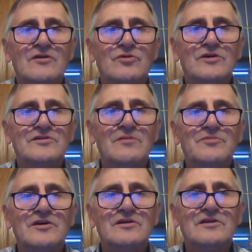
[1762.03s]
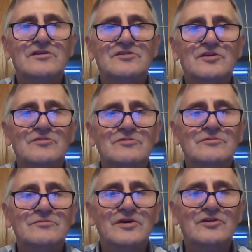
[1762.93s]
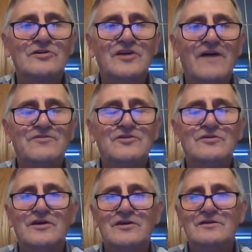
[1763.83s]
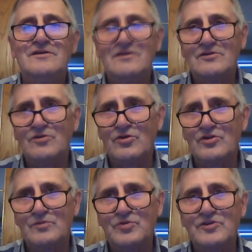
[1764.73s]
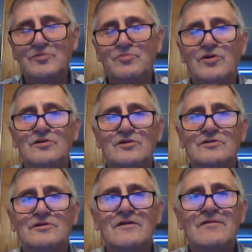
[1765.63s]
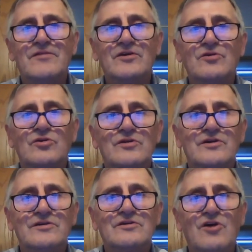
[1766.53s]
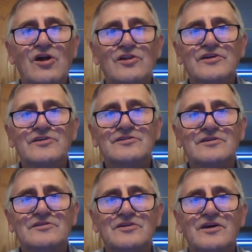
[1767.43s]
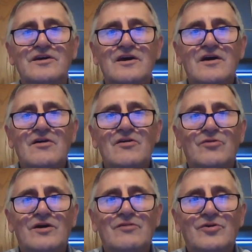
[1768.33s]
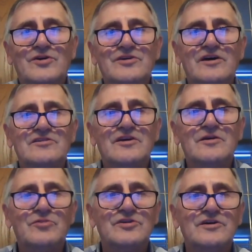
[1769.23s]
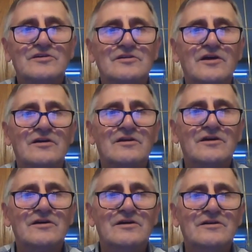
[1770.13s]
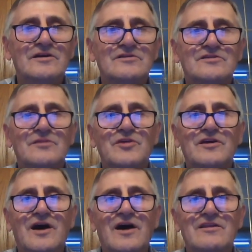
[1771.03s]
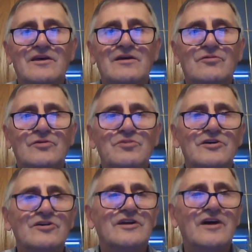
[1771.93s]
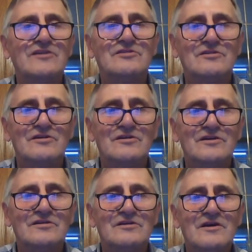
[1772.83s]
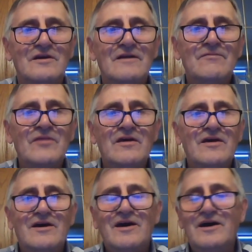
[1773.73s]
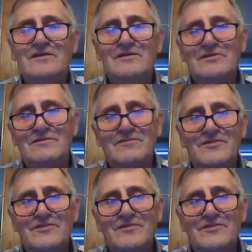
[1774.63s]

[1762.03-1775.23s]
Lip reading: When something needs to be looked after, they either go to their principal or they go to their colleagues and say, well, what do you guys think about this? Like, here's something I think would be a good answer to this. And